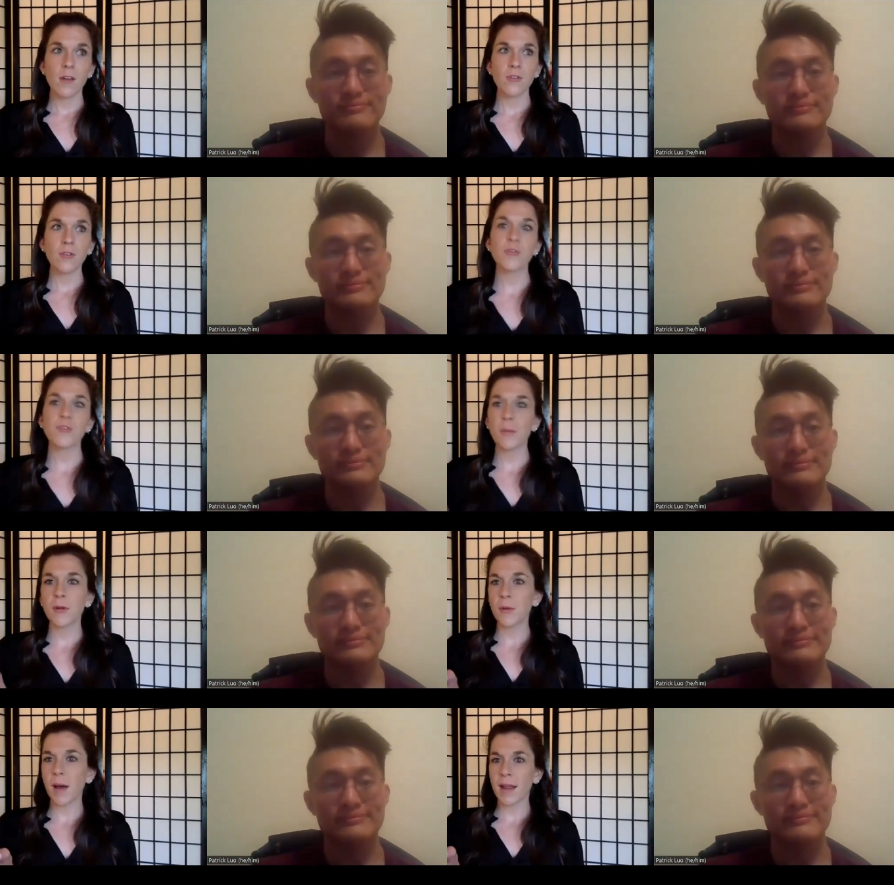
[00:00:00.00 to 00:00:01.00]
Speaker 1: So
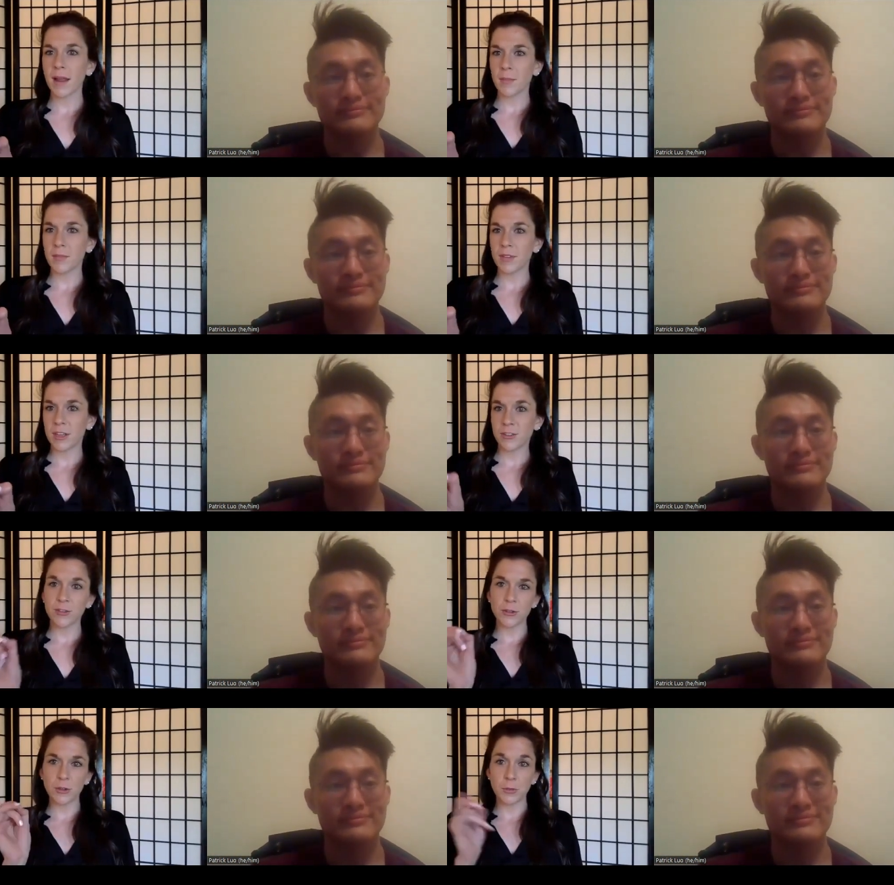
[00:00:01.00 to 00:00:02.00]
someone who had an
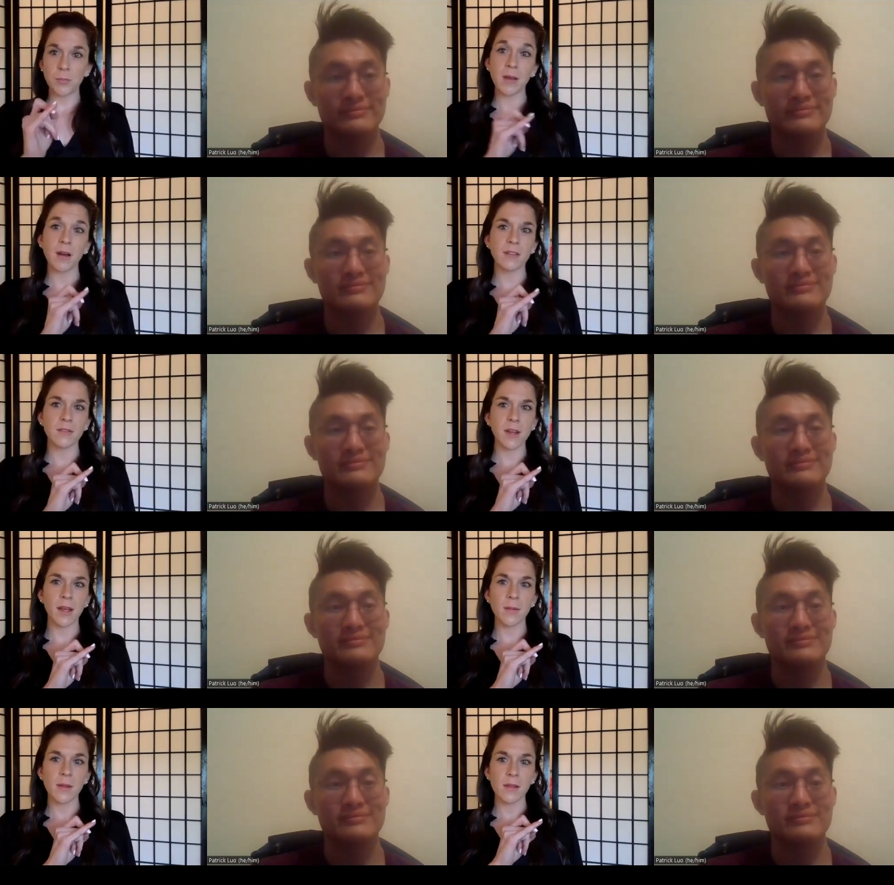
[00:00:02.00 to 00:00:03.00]
amputation because of
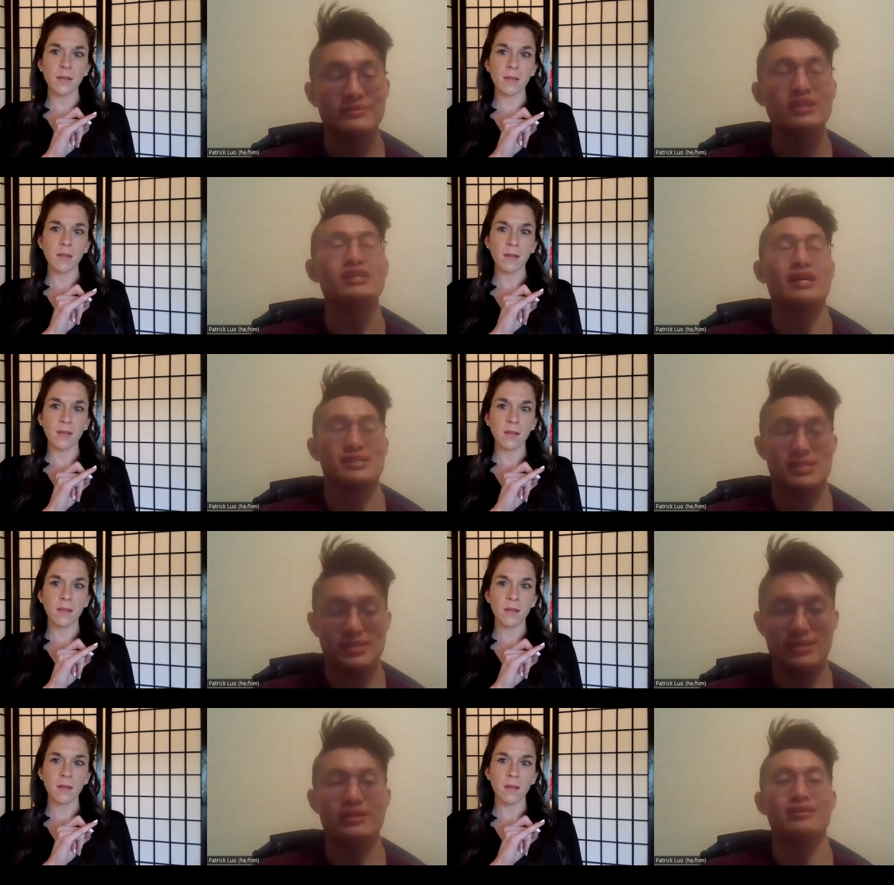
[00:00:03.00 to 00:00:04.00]
diabetes?
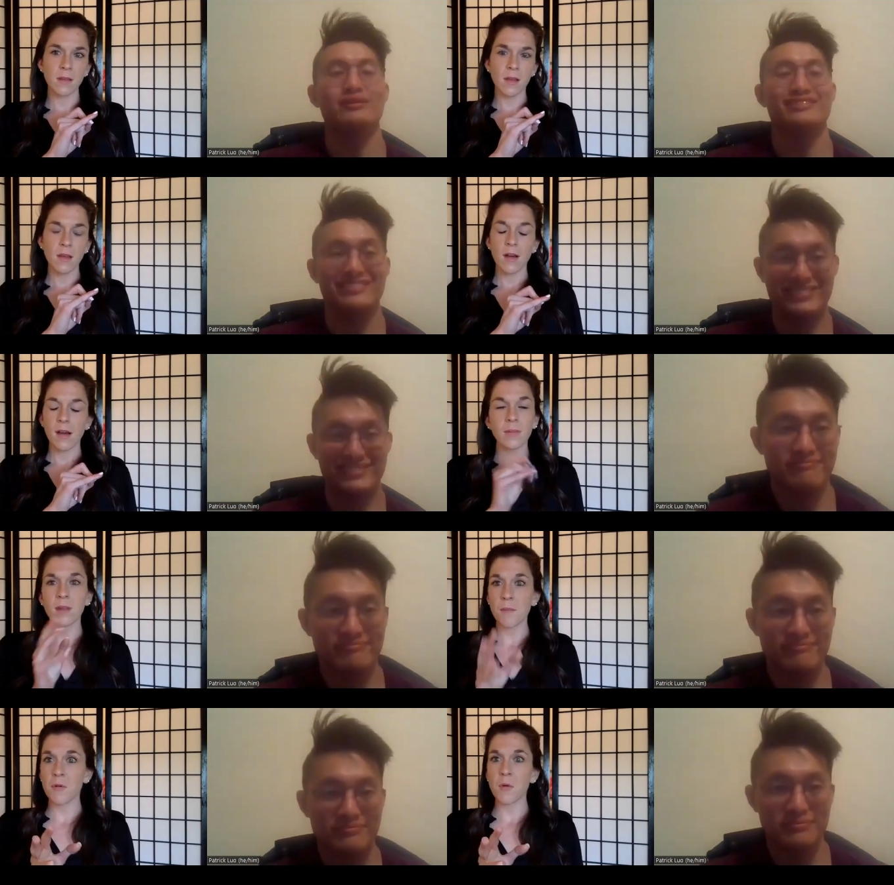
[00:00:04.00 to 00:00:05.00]
Yes. Uh-huh.
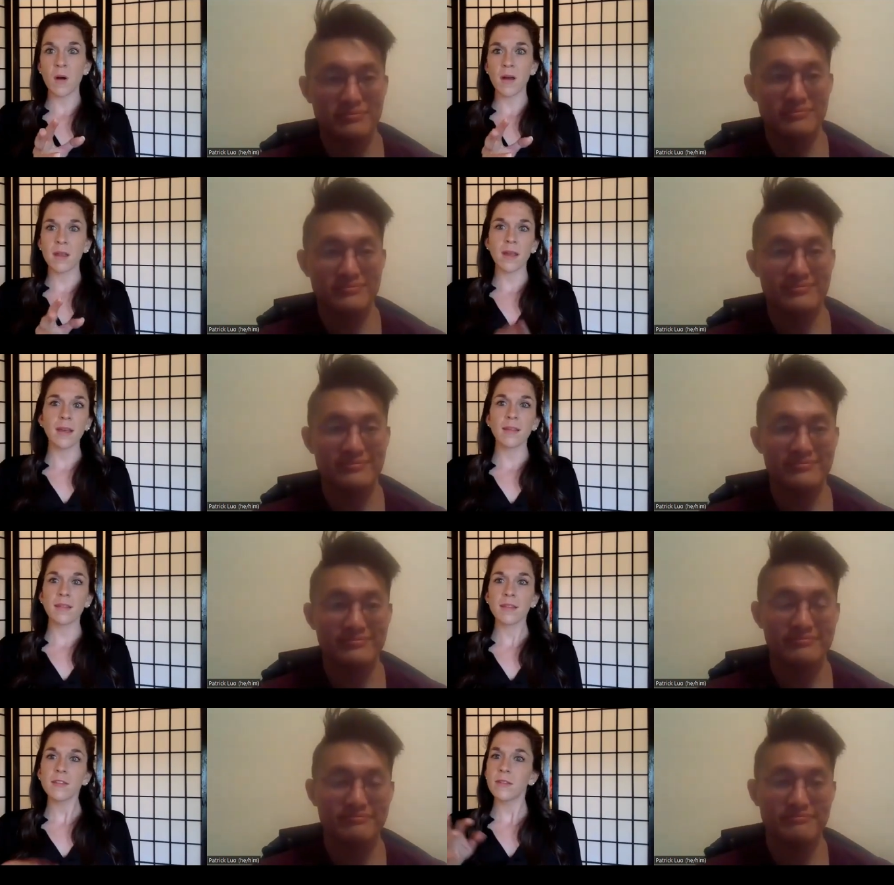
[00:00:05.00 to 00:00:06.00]
Number one
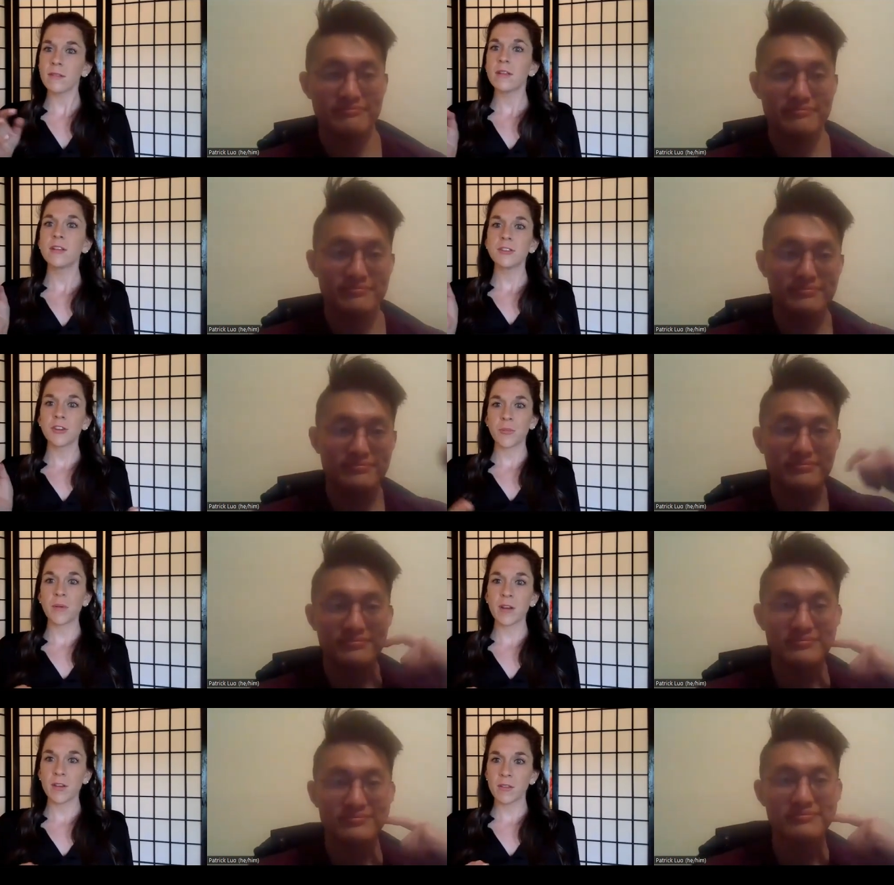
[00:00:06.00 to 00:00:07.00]
is just
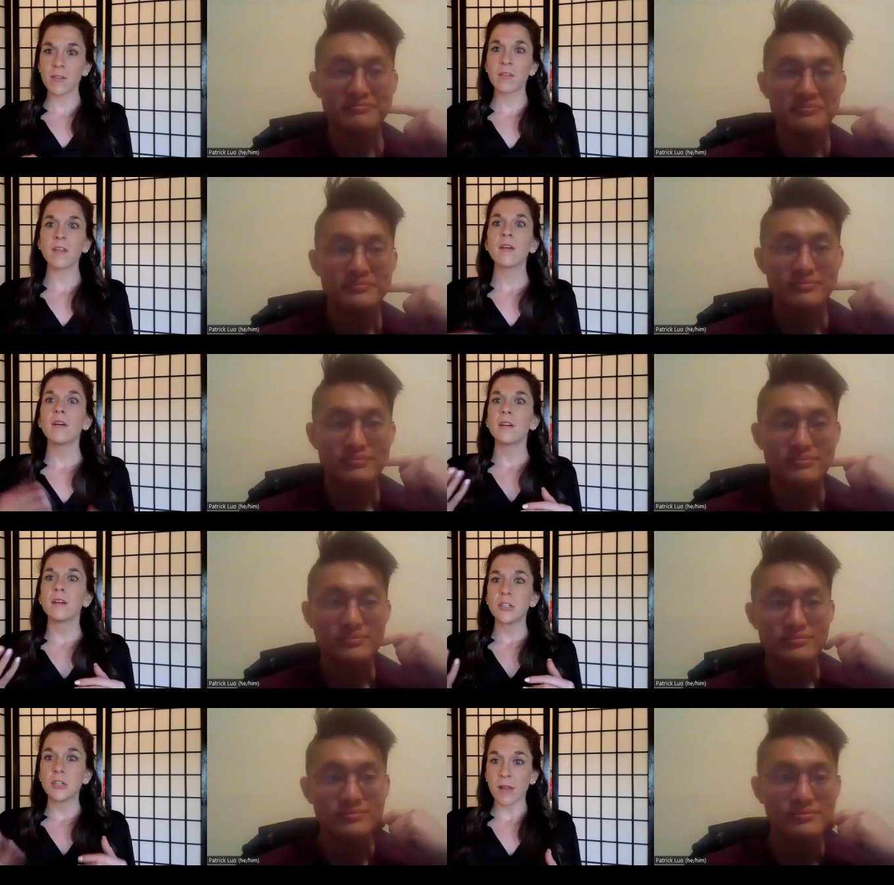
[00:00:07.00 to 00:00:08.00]
because
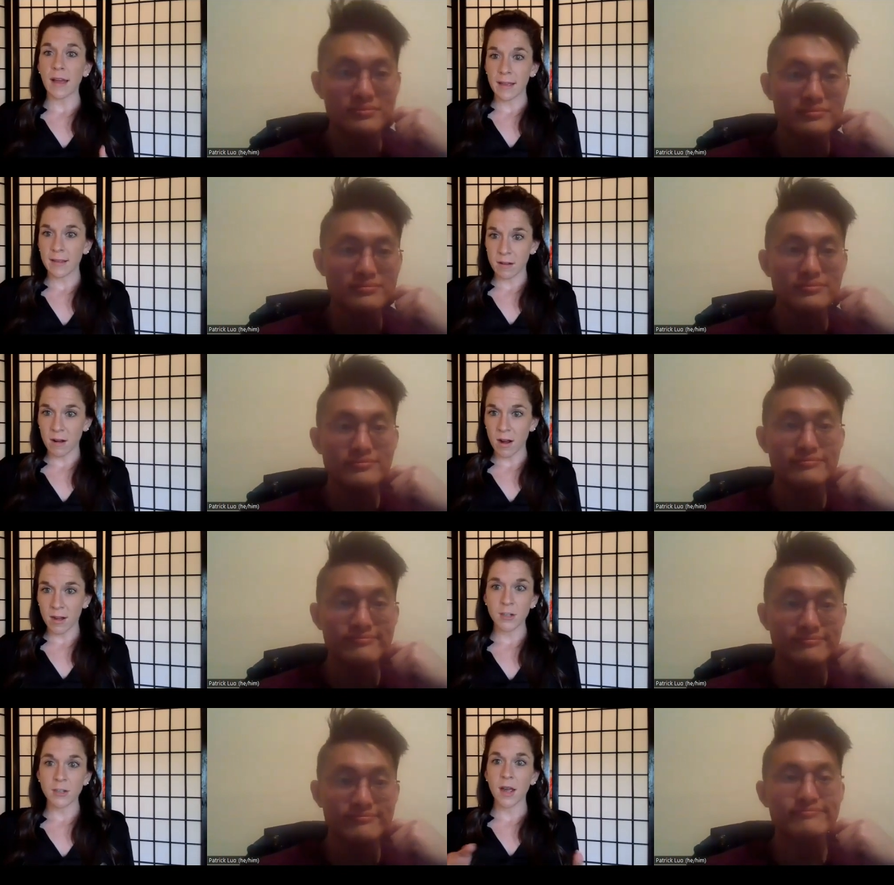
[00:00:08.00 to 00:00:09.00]
your leg is
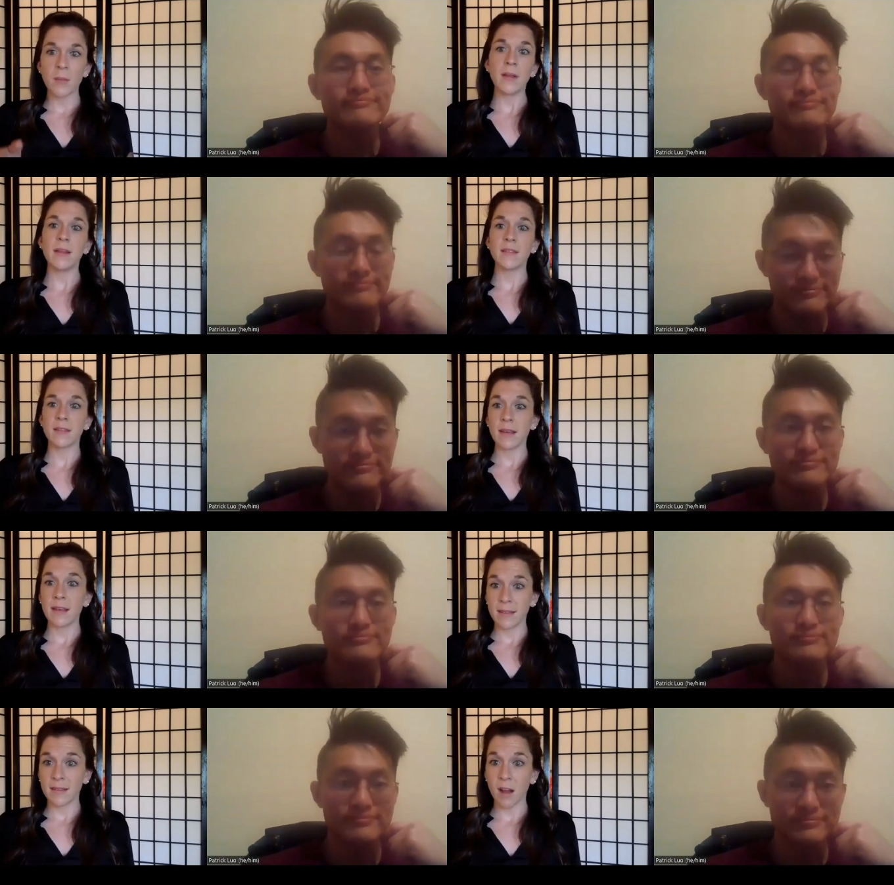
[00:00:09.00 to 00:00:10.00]
gone, your diabetes
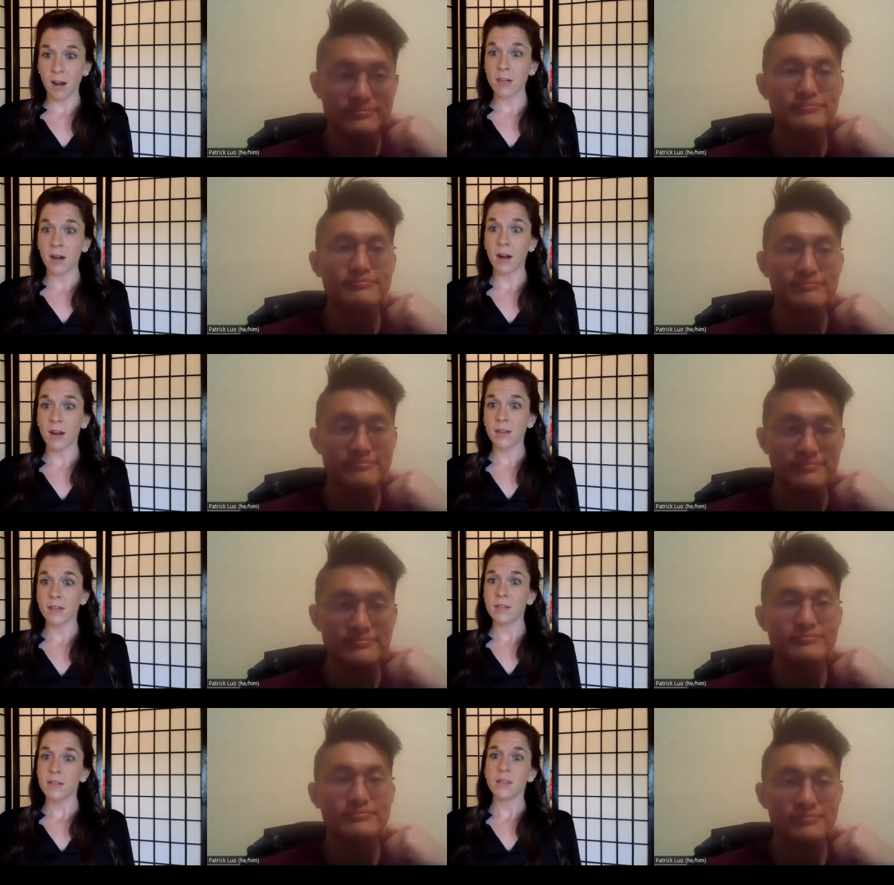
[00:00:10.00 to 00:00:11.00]
is not gone.